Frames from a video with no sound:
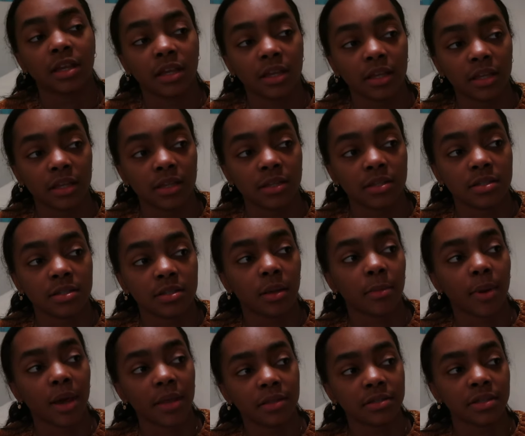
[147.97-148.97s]
and
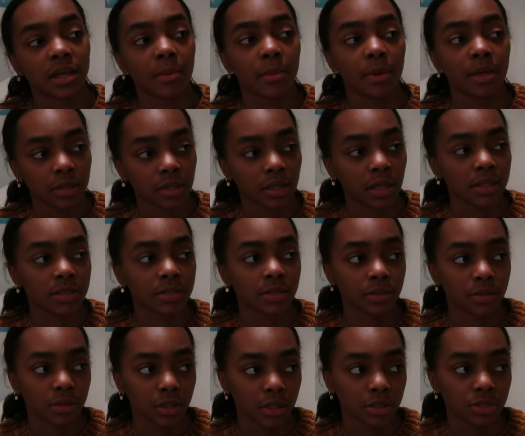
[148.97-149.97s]
by the time I get to
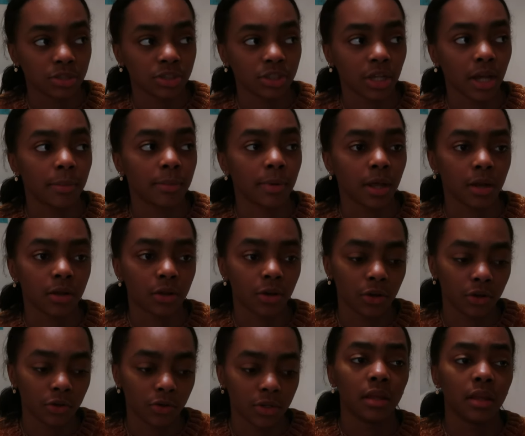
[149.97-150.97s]
lunch I'm not
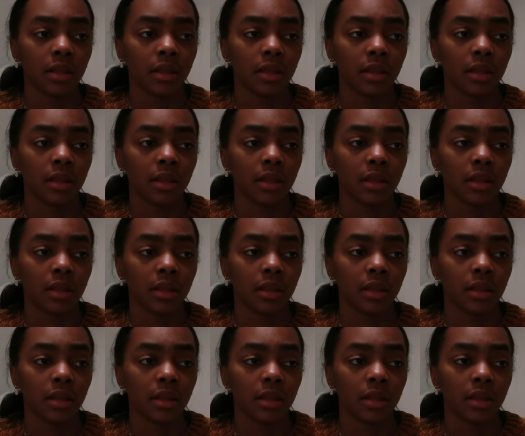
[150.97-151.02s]
hungry,